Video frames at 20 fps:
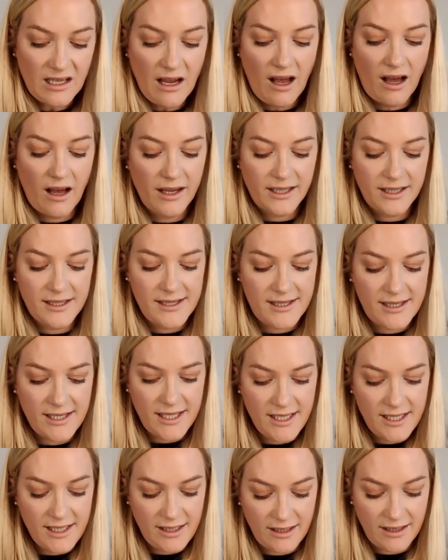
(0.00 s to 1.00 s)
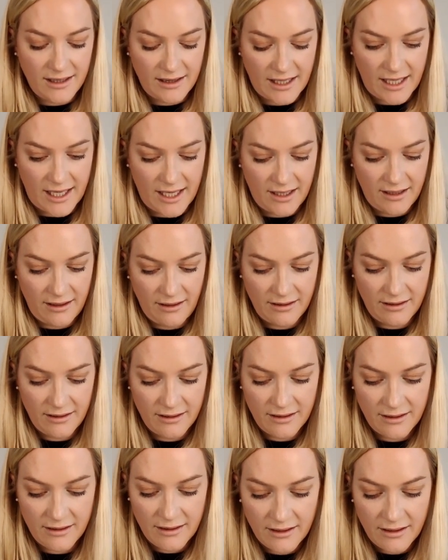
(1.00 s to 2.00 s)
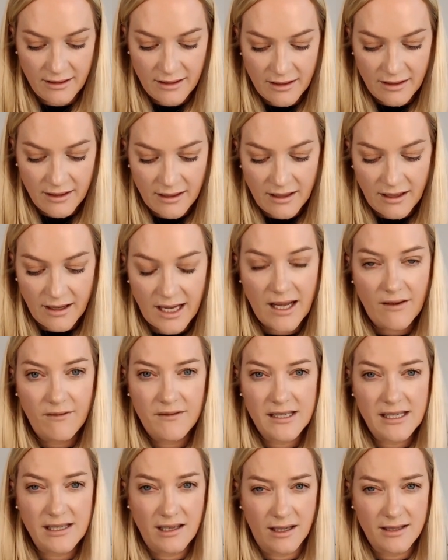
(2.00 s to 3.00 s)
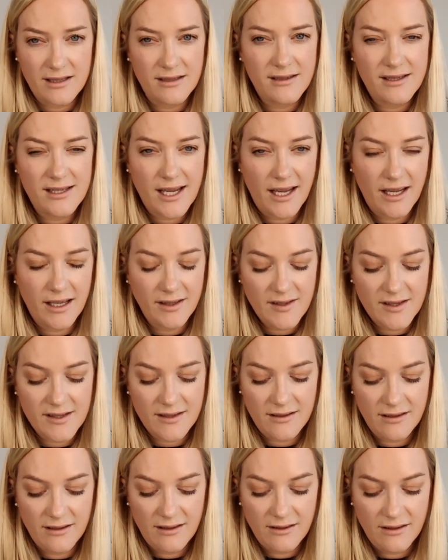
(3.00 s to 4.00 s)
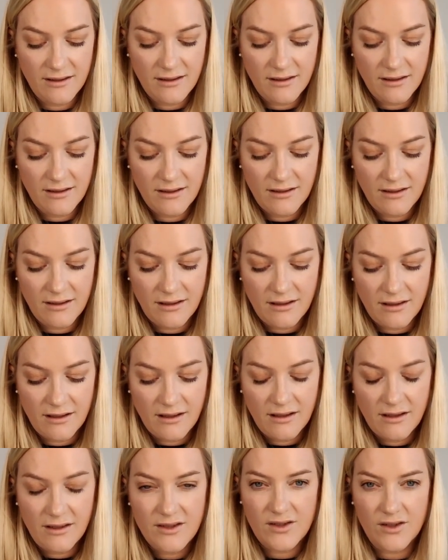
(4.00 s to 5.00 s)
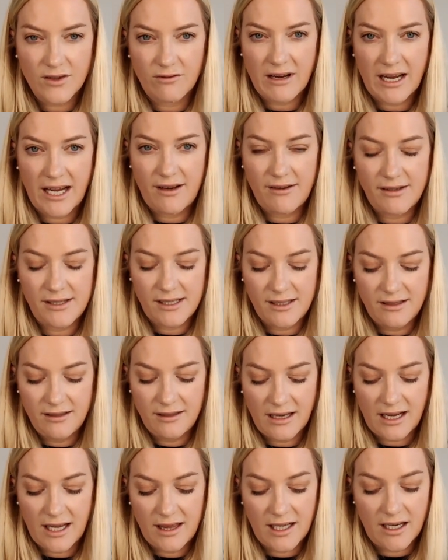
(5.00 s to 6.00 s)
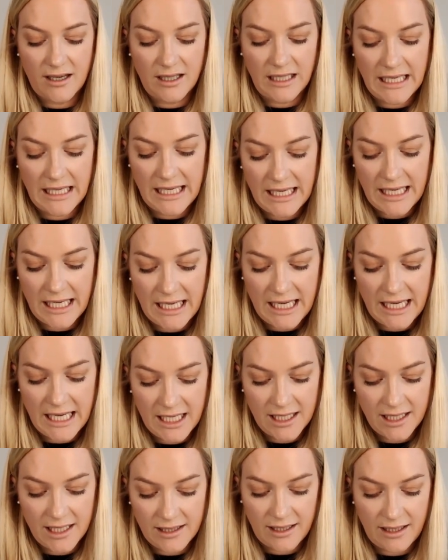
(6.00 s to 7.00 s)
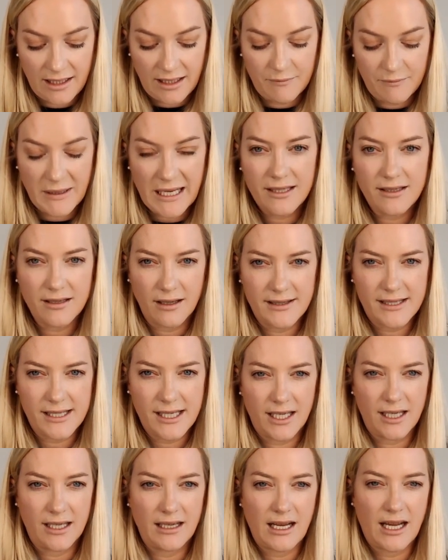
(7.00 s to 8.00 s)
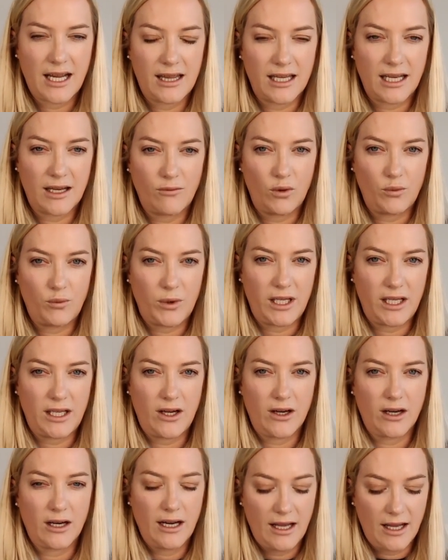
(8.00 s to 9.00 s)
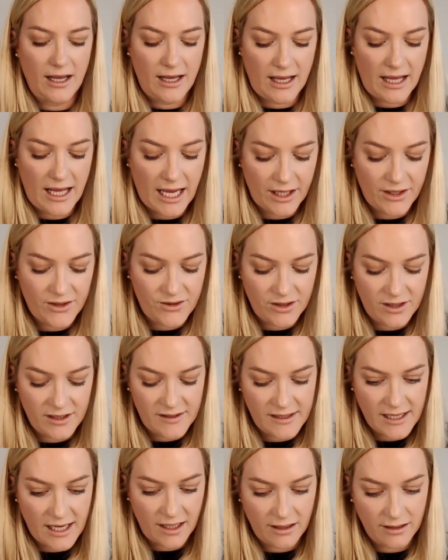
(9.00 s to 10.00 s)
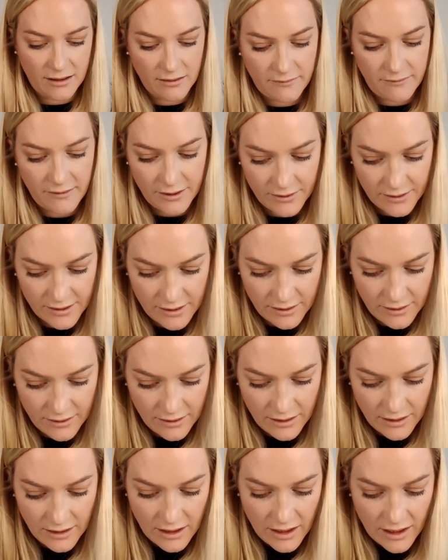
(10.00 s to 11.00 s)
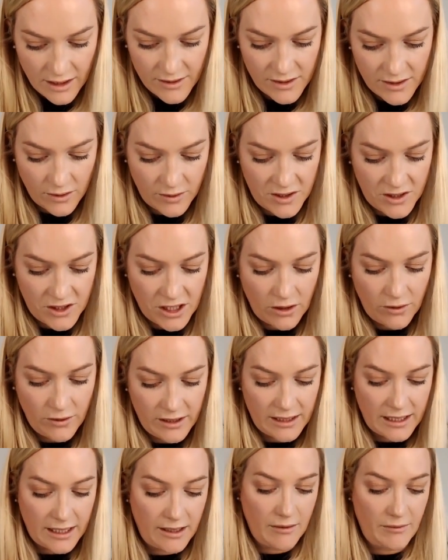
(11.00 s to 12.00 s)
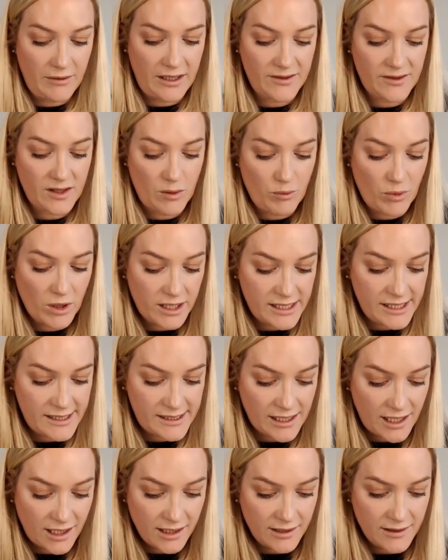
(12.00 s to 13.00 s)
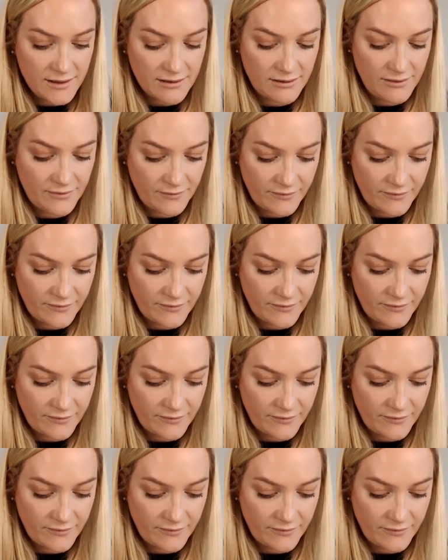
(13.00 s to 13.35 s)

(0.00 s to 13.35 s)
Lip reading: I can see then I have lots of cells surrounding, and they're in the black dots here, and that would be your extracellular fluid. So it's showing there, these are body cells,